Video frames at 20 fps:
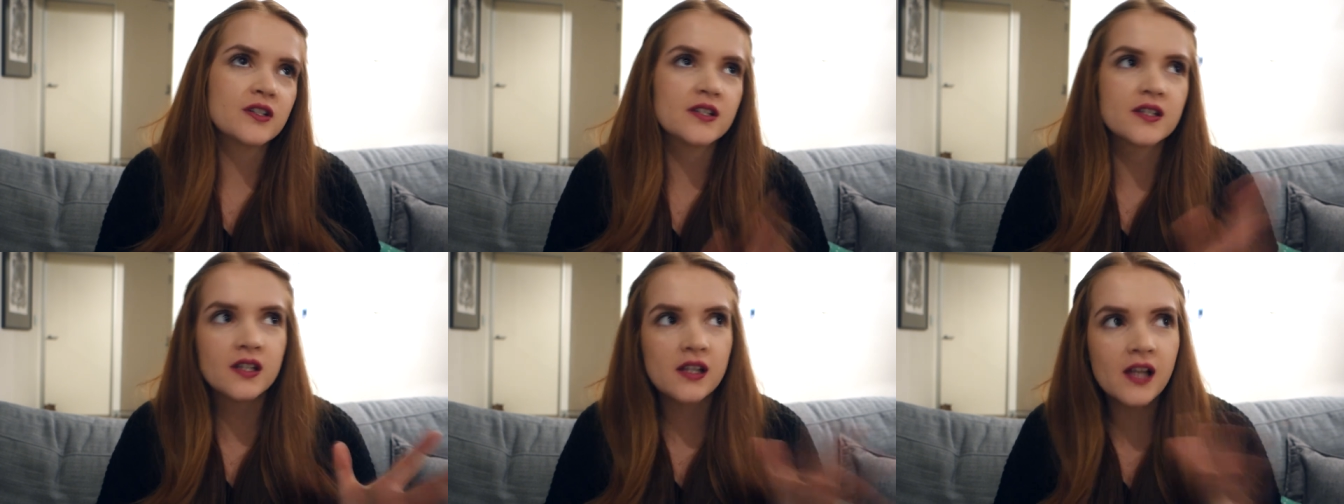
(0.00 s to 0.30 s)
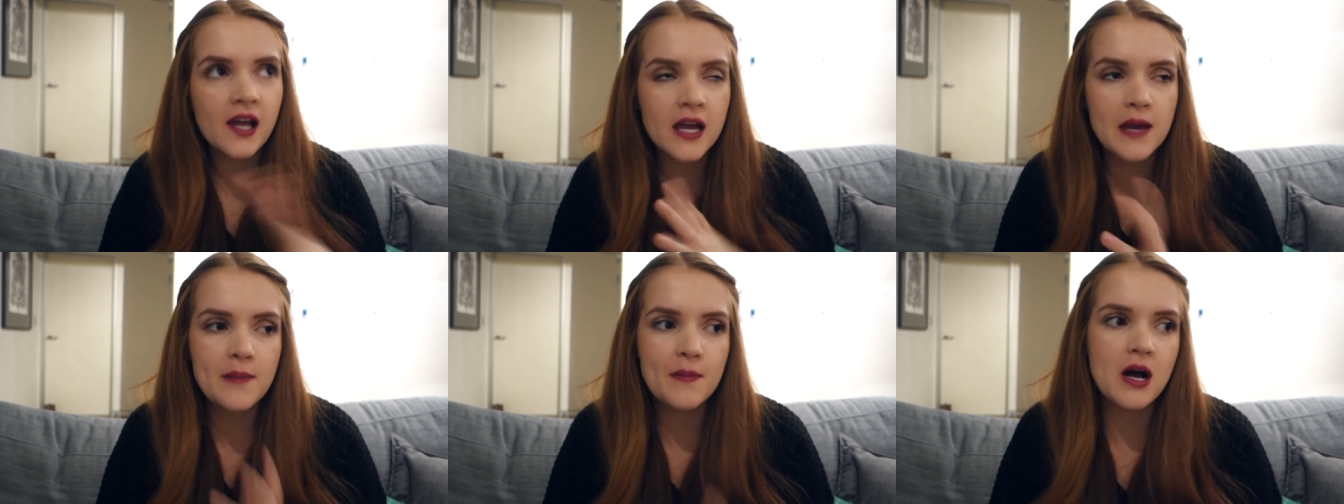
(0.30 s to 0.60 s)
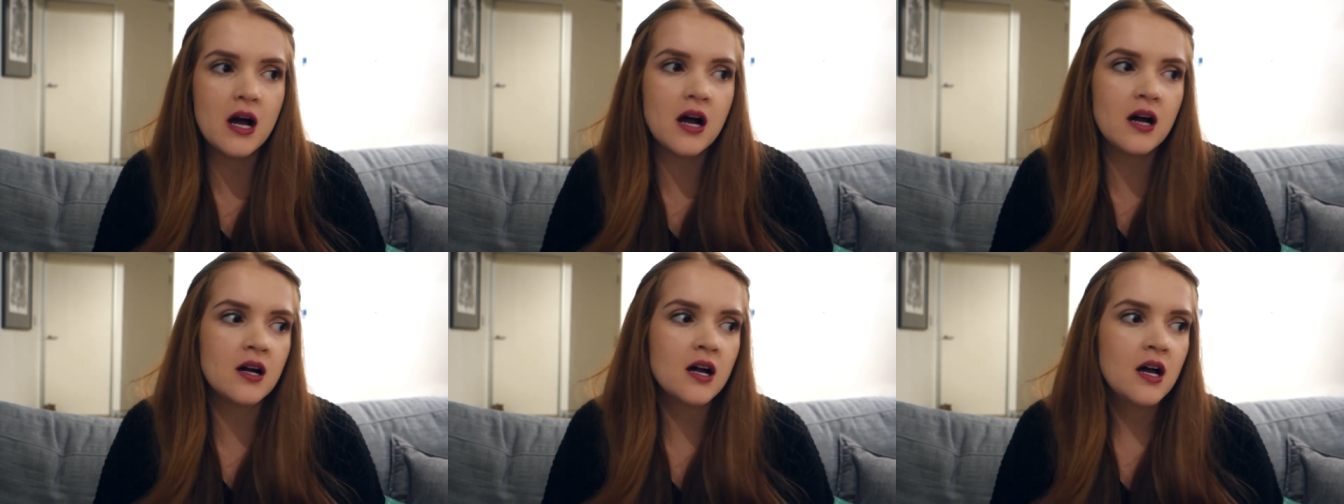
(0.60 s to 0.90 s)

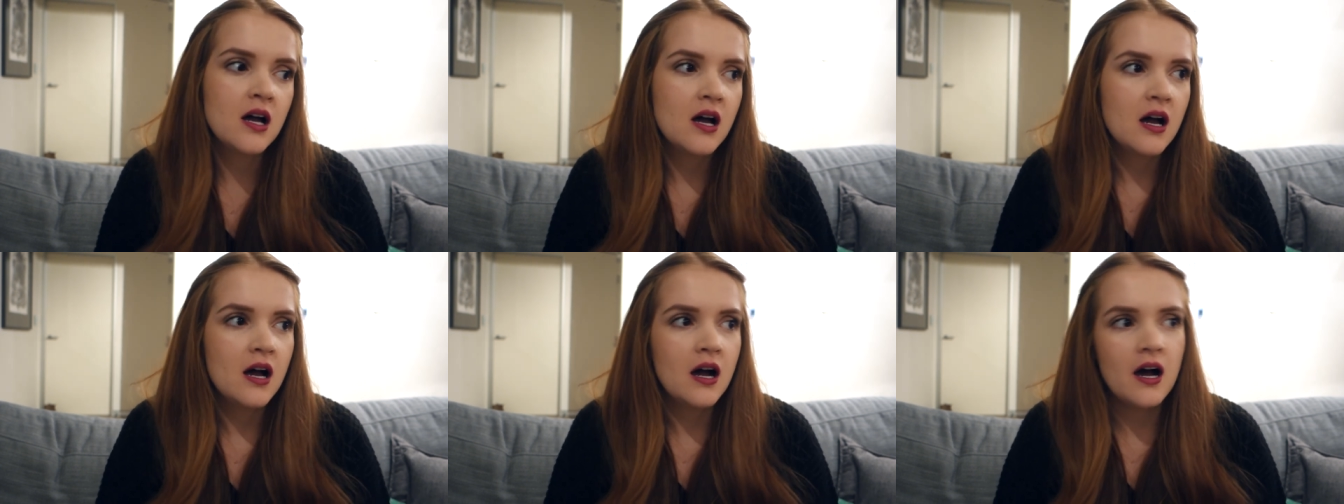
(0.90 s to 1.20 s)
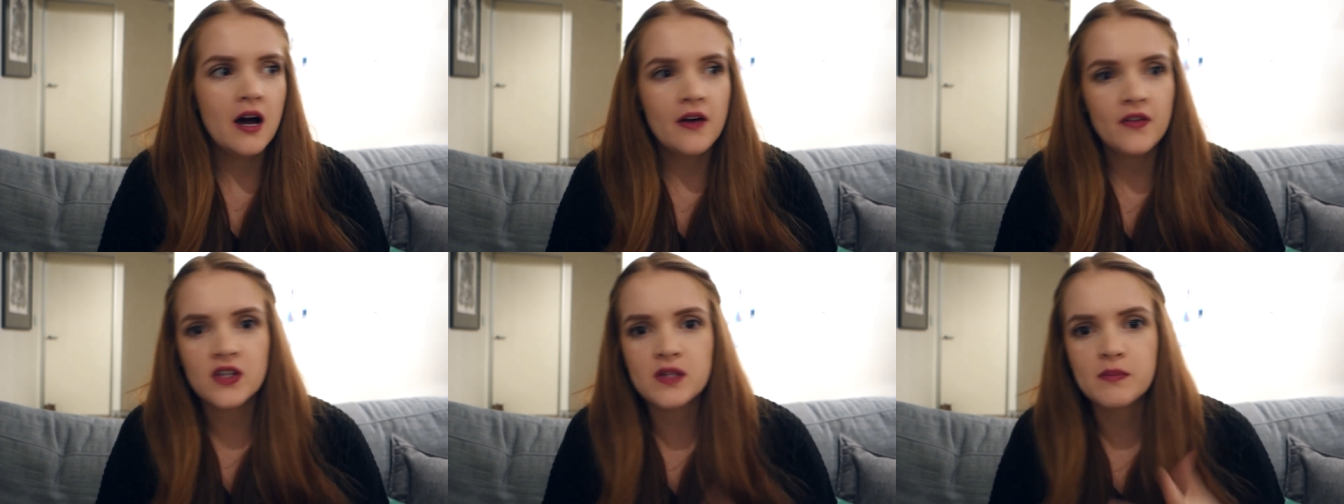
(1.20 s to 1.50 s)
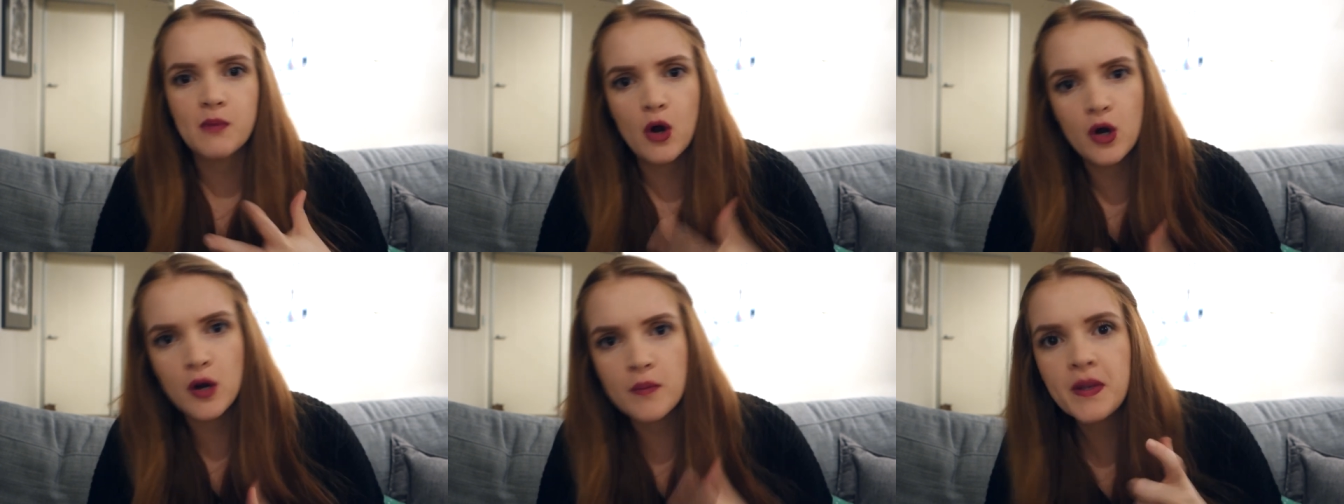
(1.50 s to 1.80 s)
disclaimer, uh, this is
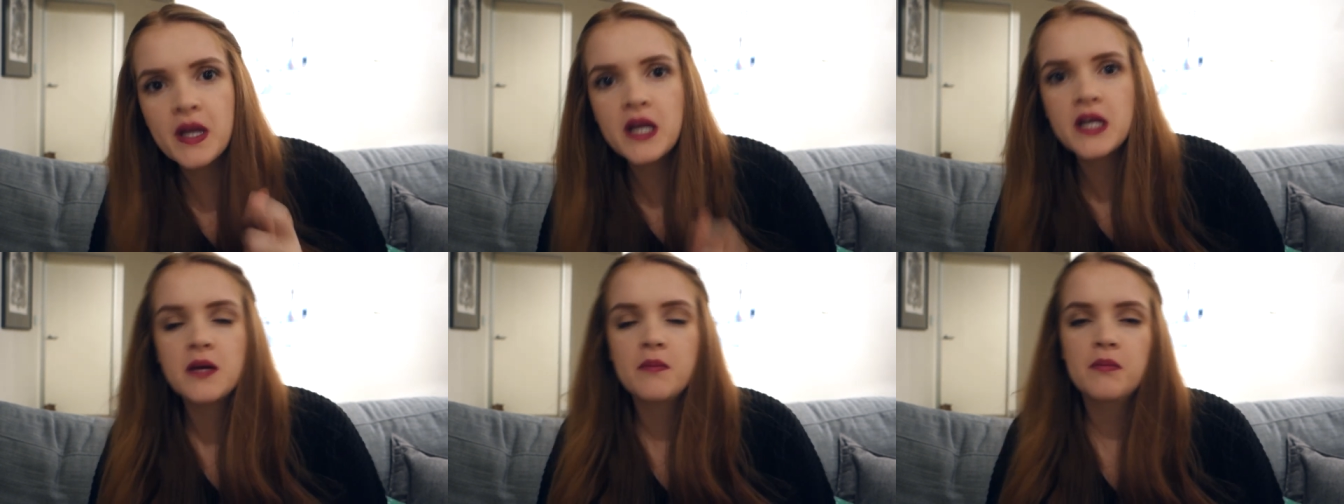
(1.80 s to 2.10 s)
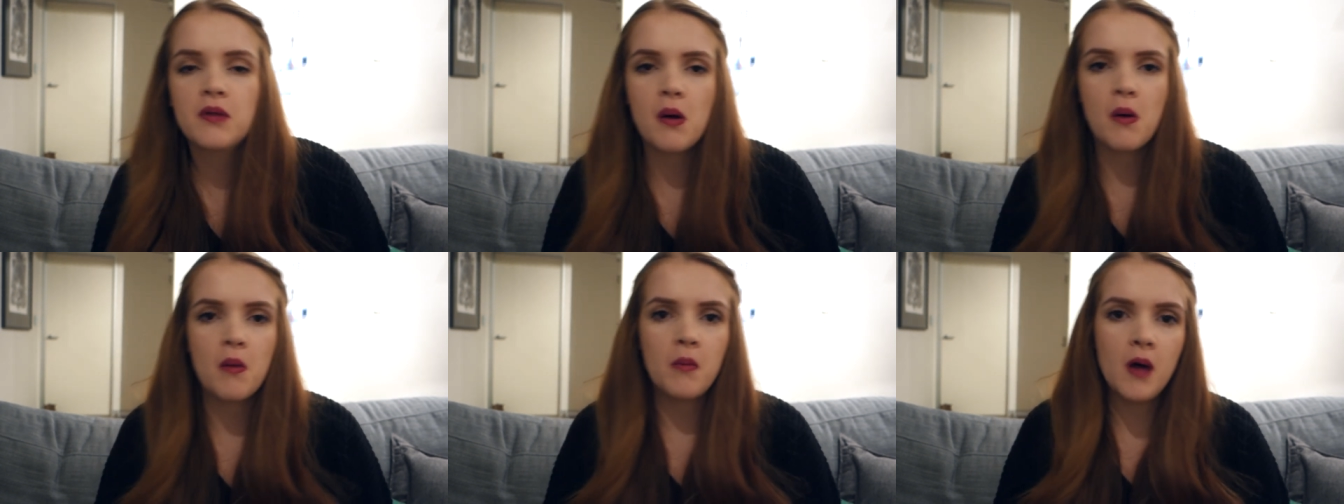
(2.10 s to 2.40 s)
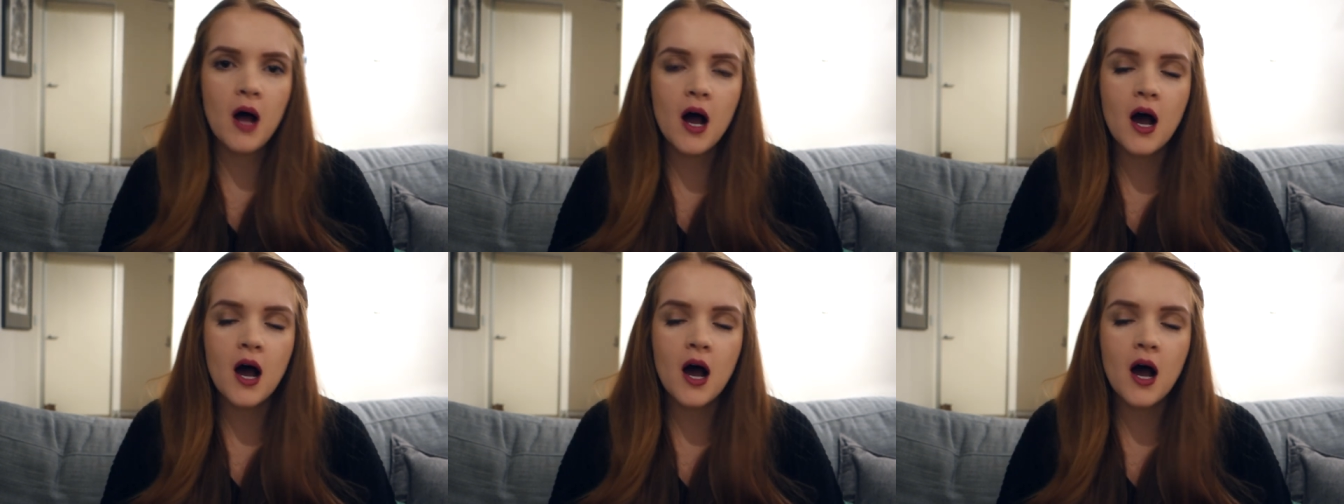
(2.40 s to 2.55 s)
my own opinion, blah, blah,